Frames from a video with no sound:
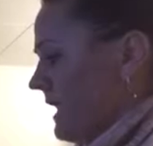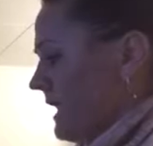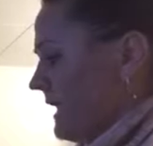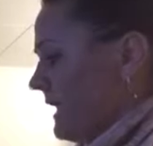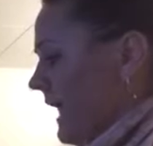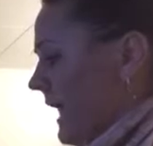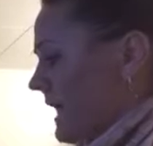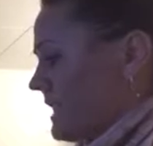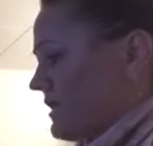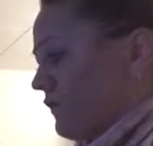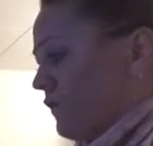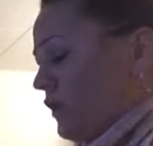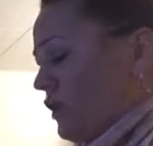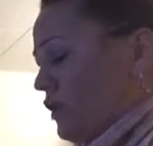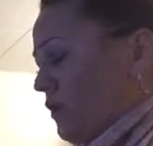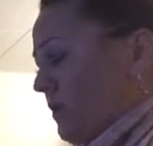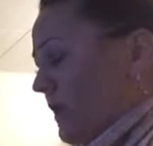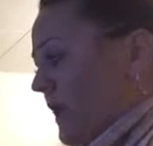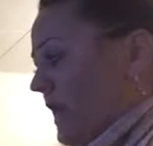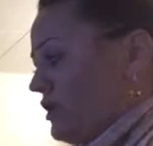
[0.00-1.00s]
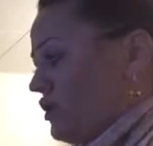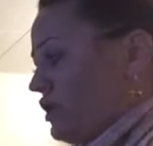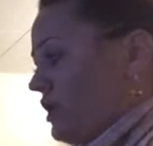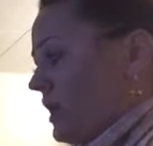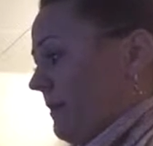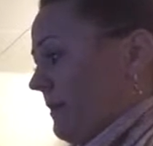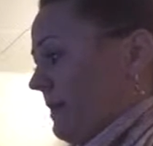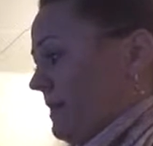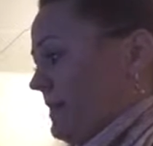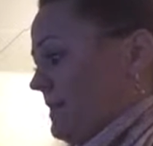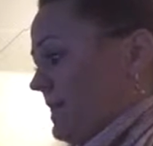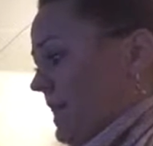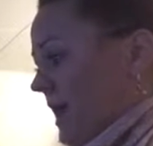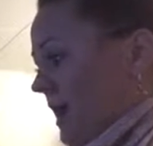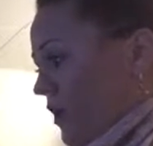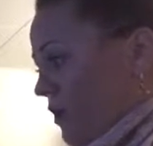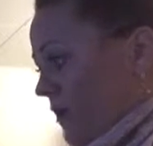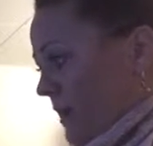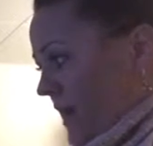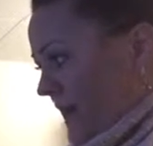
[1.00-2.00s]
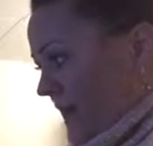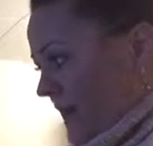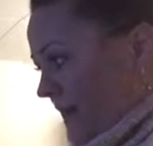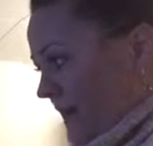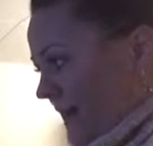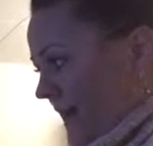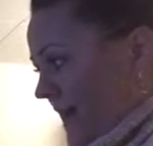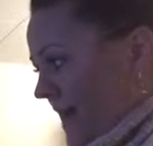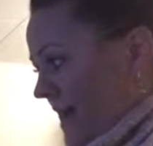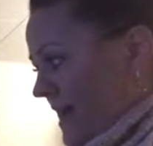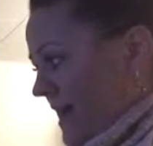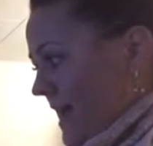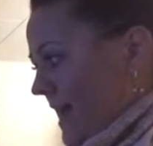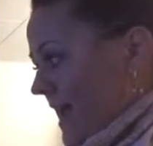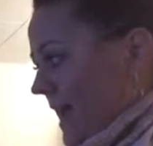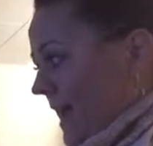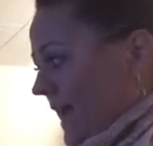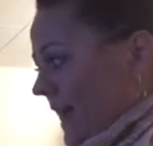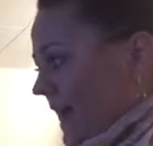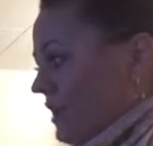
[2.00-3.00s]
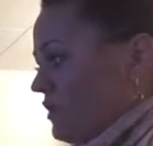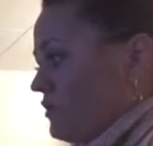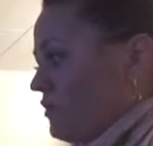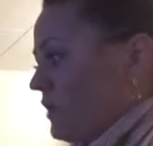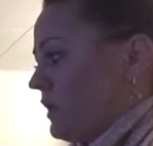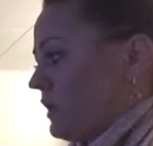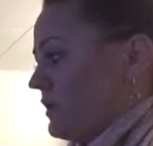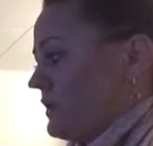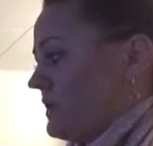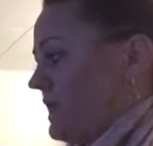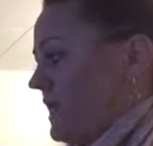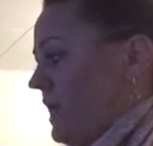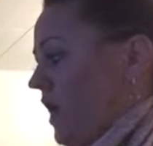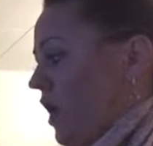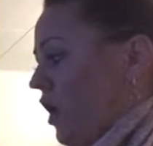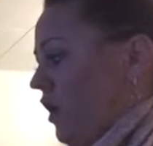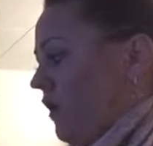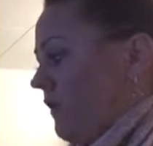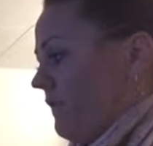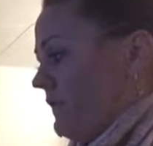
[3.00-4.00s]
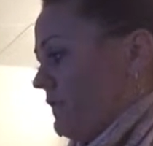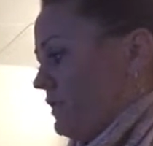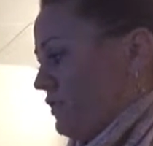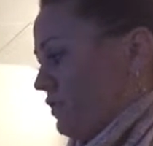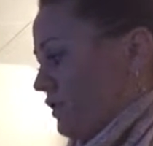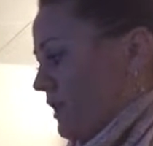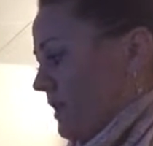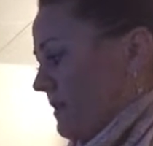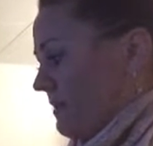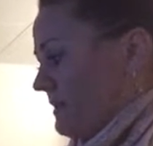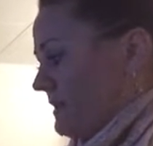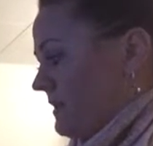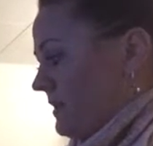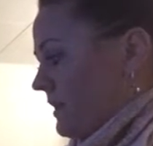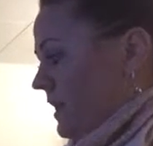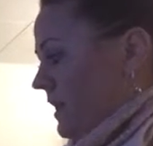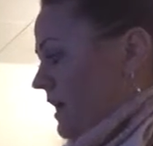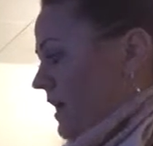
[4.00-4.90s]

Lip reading: It asks for a new patient. I'm going to say OK to that. Here's where you'll see all of the scripts.